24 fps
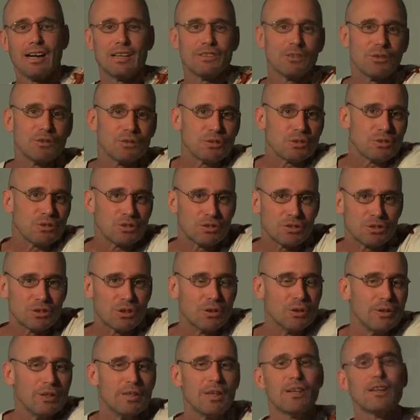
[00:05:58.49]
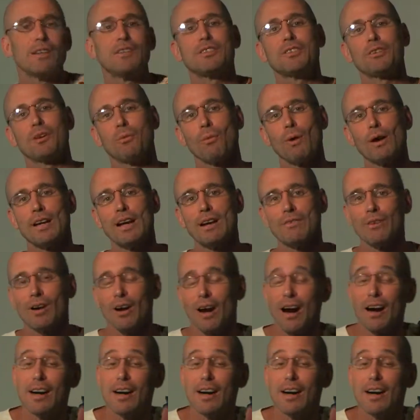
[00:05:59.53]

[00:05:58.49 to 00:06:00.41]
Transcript: those 2 years or whatever